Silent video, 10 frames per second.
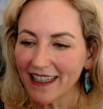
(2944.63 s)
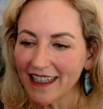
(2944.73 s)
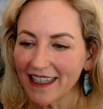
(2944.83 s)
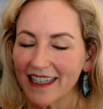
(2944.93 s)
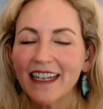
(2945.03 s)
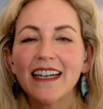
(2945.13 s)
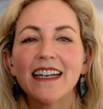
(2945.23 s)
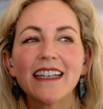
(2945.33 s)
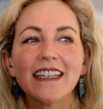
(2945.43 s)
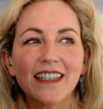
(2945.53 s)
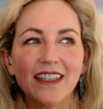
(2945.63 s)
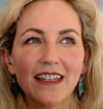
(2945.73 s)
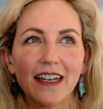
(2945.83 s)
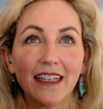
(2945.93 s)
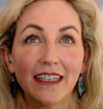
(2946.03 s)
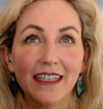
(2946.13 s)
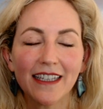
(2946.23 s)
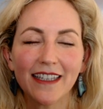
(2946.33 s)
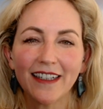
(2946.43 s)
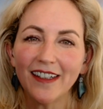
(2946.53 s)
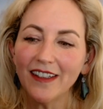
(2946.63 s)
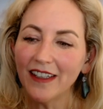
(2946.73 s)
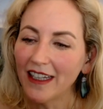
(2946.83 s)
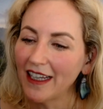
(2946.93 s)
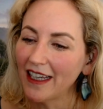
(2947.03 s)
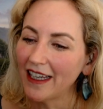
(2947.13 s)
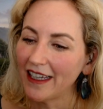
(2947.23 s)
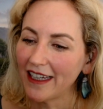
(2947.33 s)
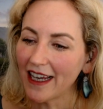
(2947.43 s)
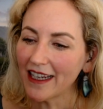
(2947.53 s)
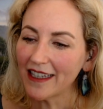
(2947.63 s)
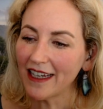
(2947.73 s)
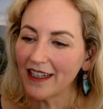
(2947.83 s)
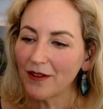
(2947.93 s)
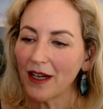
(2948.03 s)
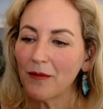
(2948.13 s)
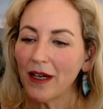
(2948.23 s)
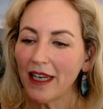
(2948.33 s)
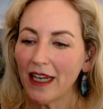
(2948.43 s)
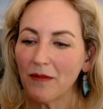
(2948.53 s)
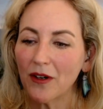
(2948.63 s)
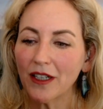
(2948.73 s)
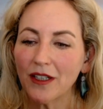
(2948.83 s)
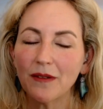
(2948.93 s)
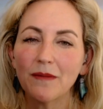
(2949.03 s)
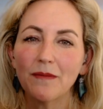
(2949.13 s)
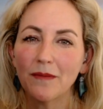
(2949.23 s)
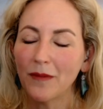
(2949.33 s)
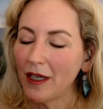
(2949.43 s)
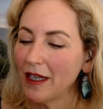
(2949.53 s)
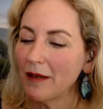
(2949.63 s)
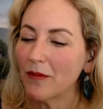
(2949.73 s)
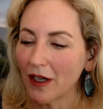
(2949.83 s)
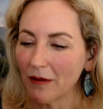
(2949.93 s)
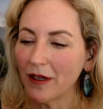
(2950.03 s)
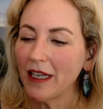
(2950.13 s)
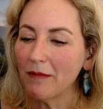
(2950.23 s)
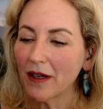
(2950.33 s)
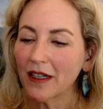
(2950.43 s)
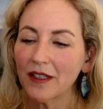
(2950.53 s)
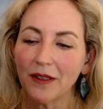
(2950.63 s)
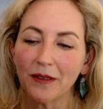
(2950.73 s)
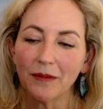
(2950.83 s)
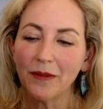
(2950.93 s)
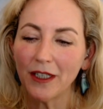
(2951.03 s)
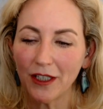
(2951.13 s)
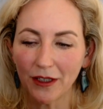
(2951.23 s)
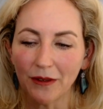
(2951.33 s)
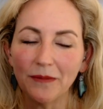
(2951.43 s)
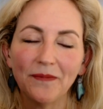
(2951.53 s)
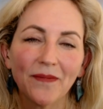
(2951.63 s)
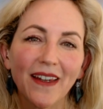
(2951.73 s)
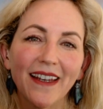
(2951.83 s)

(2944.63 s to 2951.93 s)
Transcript: to Lisa Stahl. Yes, Andrea, we need more. We need part 2. We do.